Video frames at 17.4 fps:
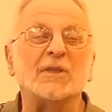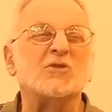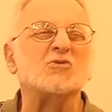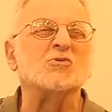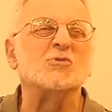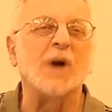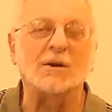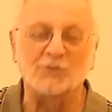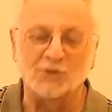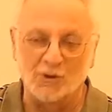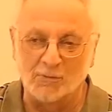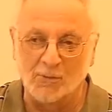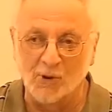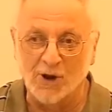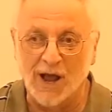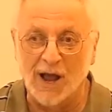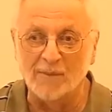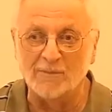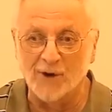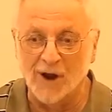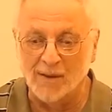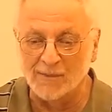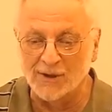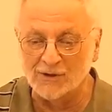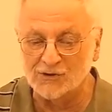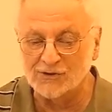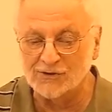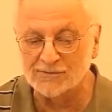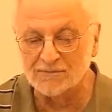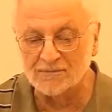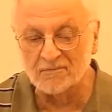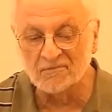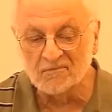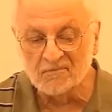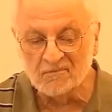throughout the book, I promise.
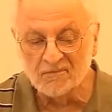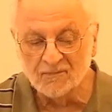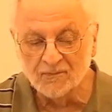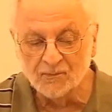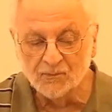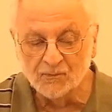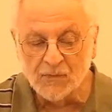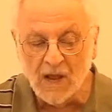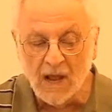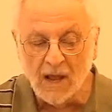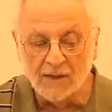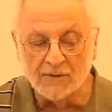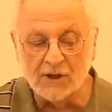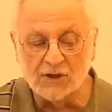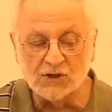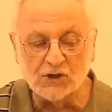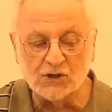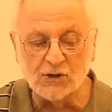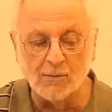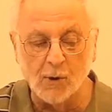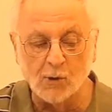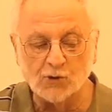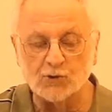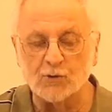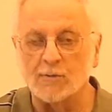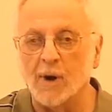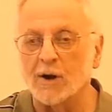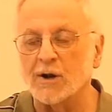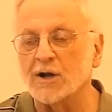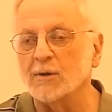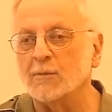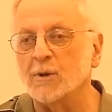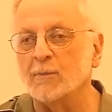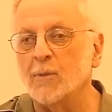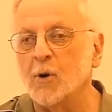This is a most
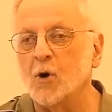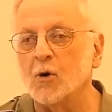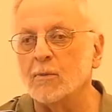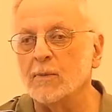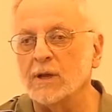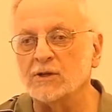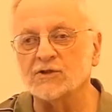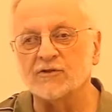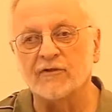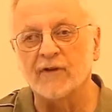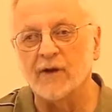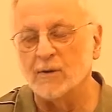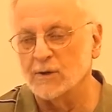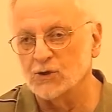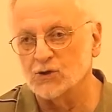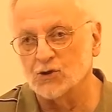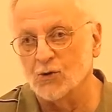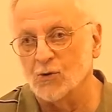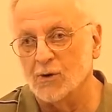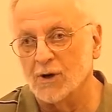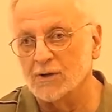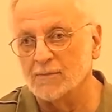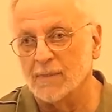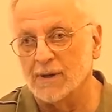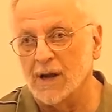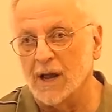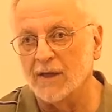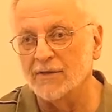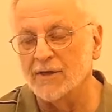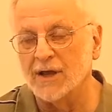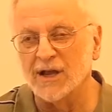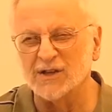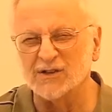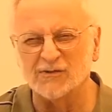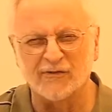remarkable poem. It's very short, but I
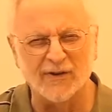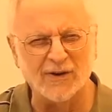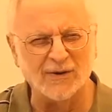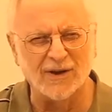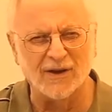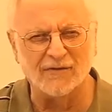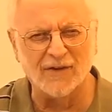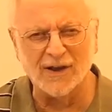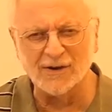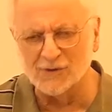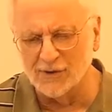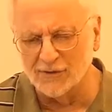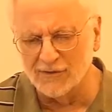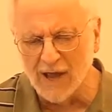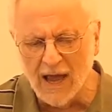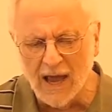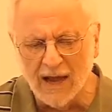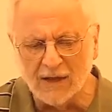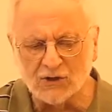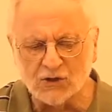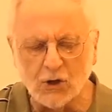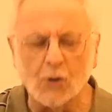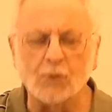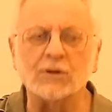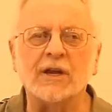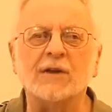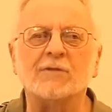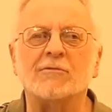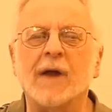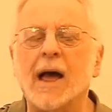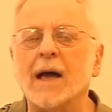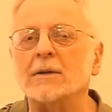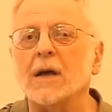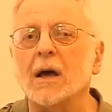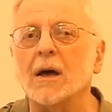think it's very effective. It's called
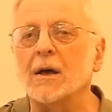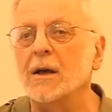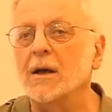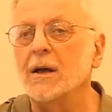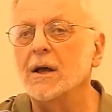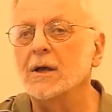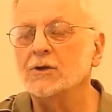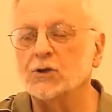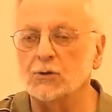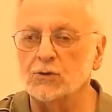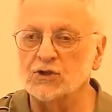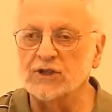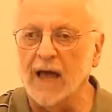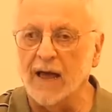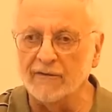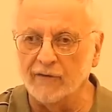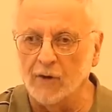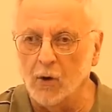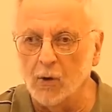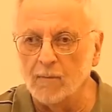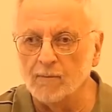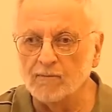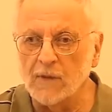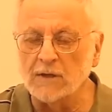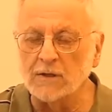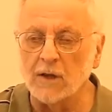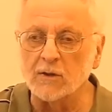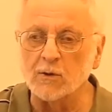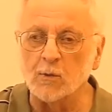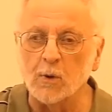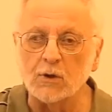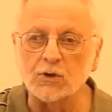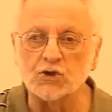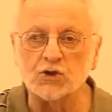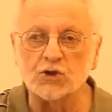Irana to Sappho. In other
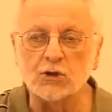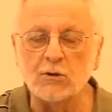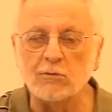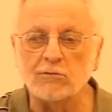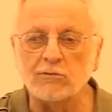words, two